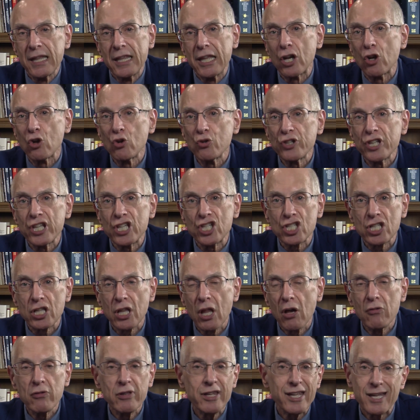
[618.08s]
that only
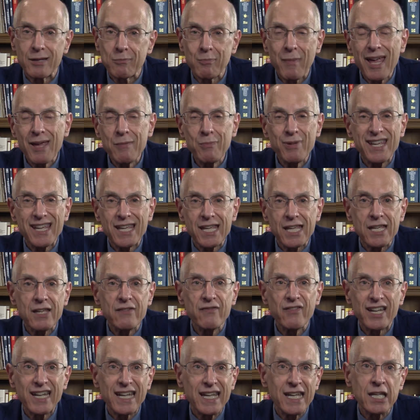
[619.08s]
slowly and maybe
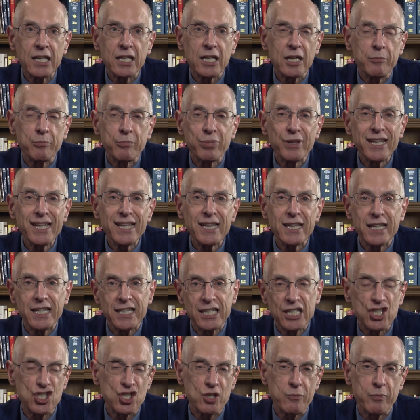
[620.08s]
even incompletely
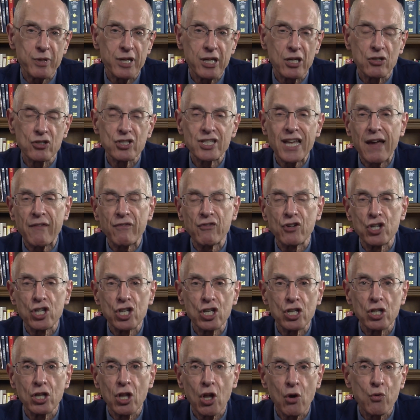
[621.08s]
disappears after
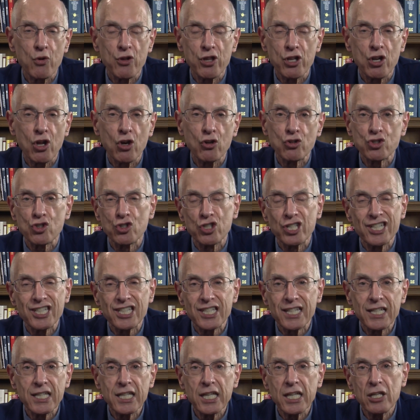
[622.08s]
you lower the dose or
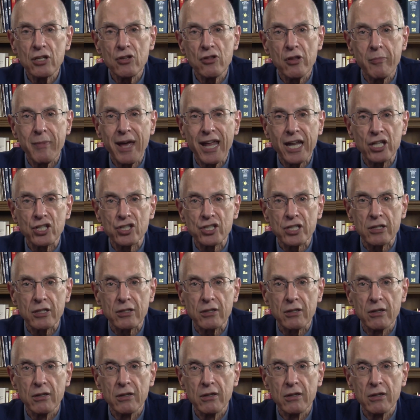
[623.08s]
discontinue the medicine.